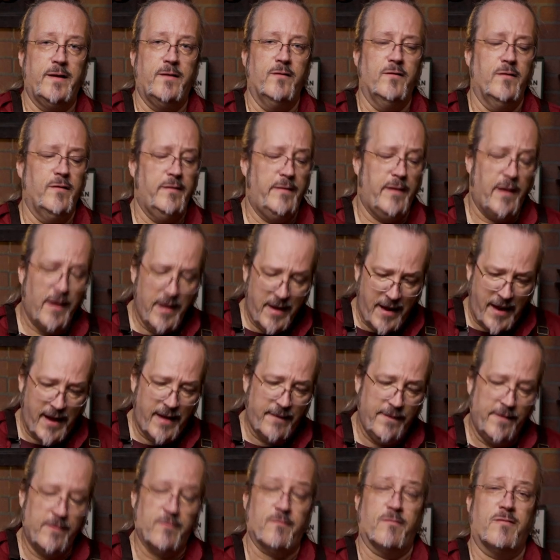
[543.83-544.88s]
good,
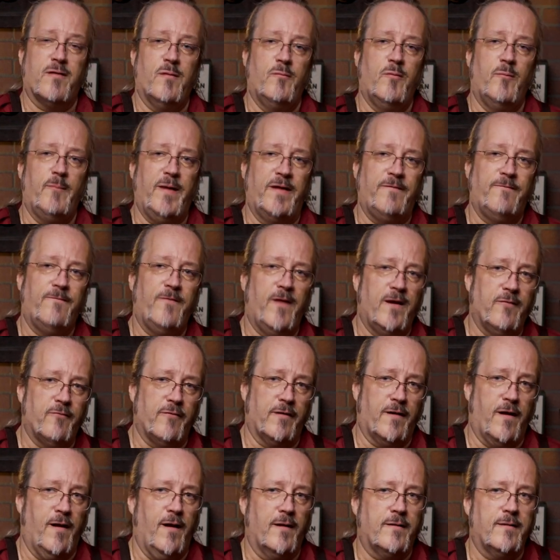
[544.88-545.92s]
and these are some of my favorite
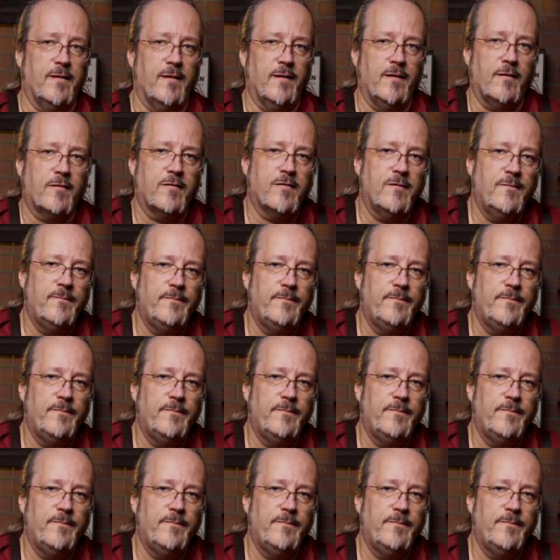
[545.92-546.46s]
cocktails.